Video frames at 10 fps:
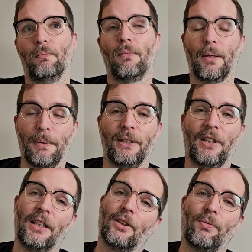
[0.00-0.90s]
might be
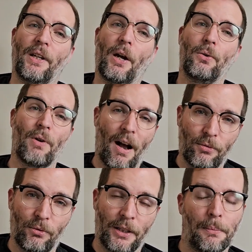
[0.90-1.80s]
seeing this video who
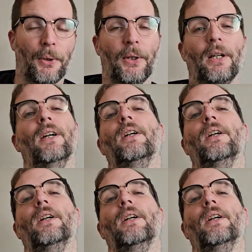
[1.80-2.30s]
haven't read the book